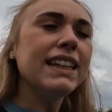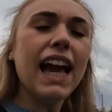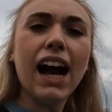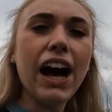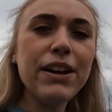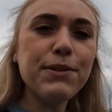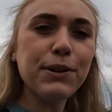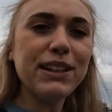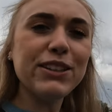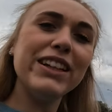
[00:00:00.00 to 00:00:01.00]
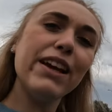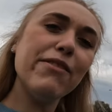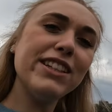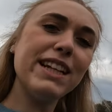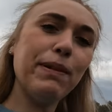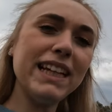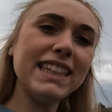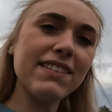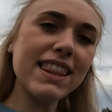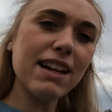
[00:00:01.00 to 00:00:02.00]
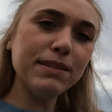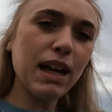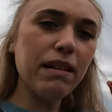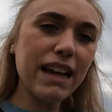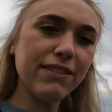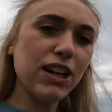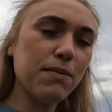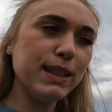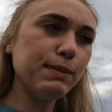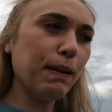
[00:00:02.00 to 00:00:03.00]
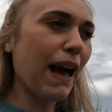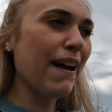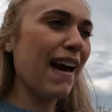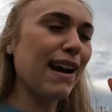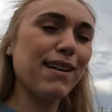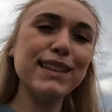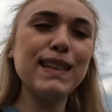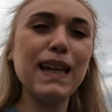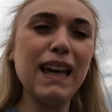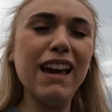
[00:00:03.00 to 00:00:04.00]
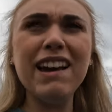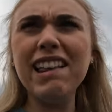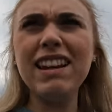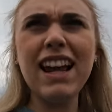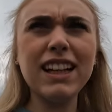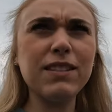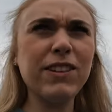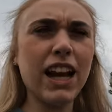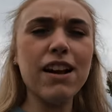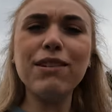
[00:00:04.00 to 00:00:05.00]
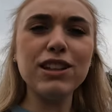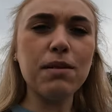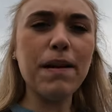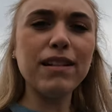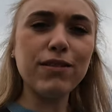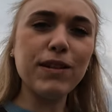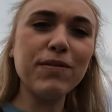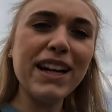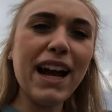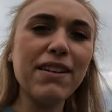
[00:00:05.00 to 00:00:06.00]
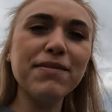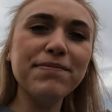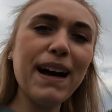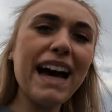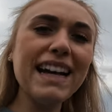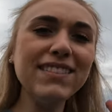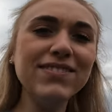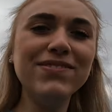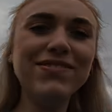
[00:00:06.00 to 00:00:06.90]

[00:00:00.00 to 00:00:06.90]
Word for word: I hope you all enjoyed it. If you did, please give it a thumbs up, leave your comments below, and I'll see you in the next video, which I'm about to film right now. Bye.